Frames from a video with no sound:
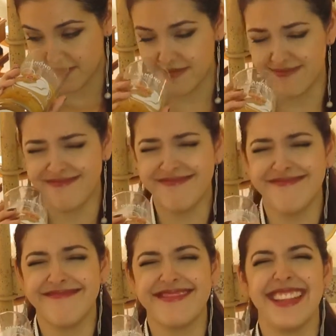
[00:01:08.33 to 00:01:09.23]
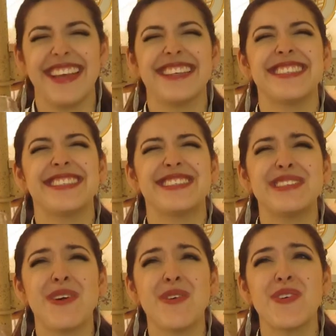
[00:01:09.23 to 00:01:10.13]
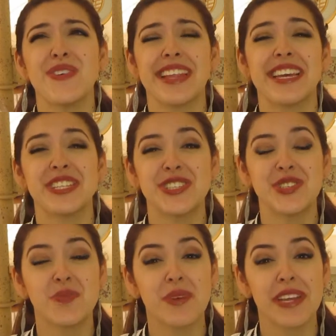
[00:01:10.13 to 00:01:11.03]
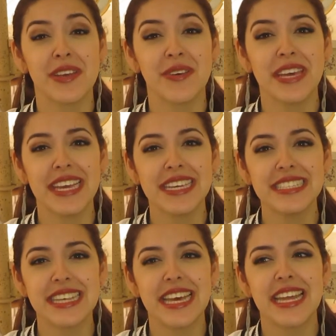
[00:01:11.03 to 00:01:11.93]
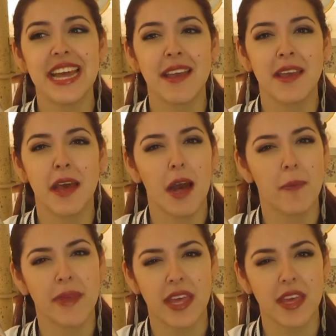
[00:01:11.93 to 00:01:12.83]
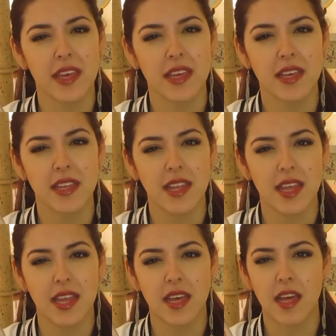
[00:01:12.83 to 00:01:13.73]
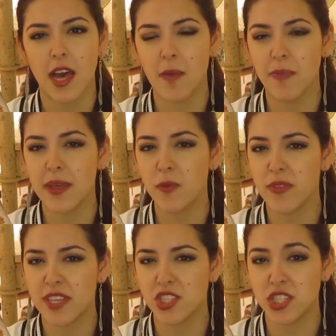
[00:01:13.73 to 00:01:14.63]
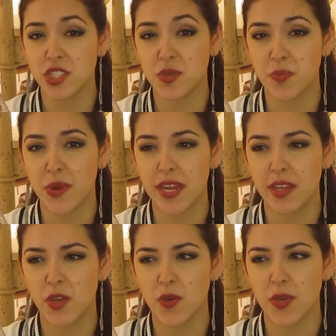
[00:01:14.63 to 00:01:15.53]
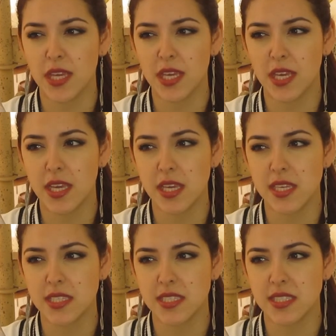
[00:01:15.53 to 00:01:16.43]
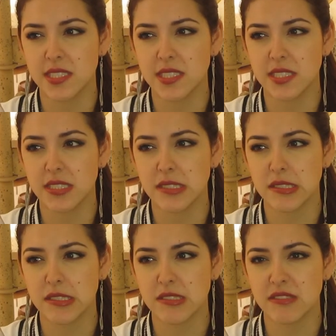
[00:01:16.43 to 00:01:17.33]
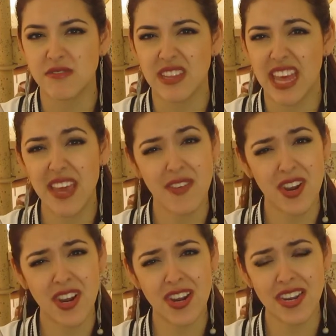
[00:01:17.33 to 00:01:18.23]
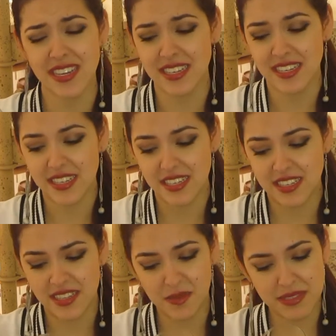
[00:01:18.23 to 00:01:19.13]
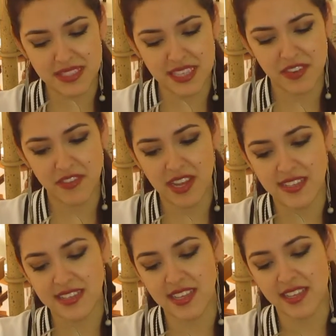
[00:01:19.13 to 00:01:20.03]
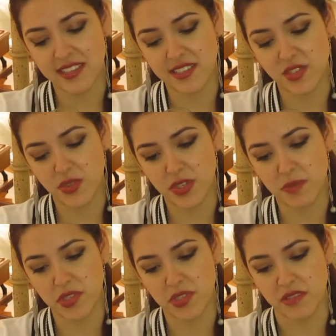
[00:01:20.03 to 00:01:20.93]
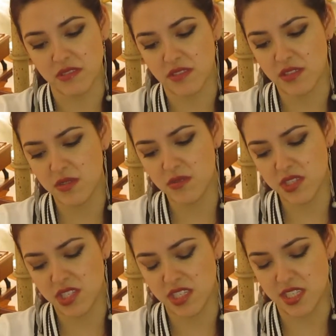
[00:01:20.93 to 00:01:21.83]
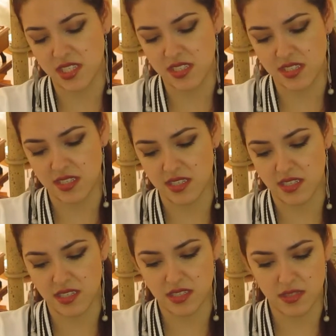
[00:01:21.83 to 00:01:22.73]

mm, like so good, like gingerbread cookies in a cupcake. Like a cupcake with a gingerbread cookies flavor? Let me see if it has like a description. No, it doesn't.